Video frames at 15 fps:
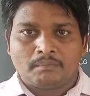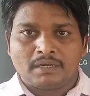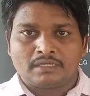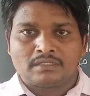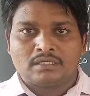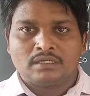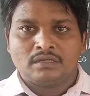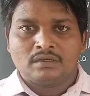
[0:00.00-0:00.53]

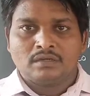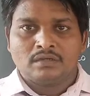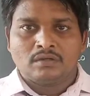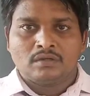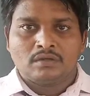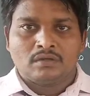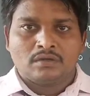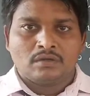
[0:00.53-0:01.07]
but
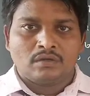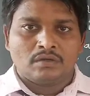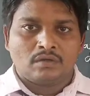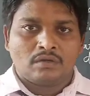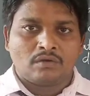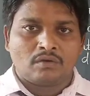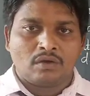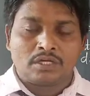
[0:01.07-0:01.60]

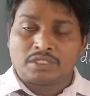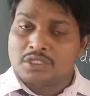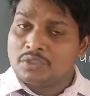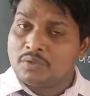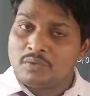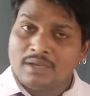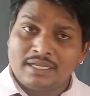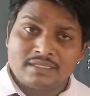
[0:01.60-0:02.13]
got
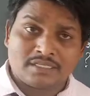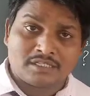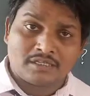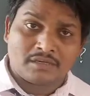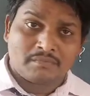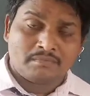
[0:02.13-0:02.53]
no answer.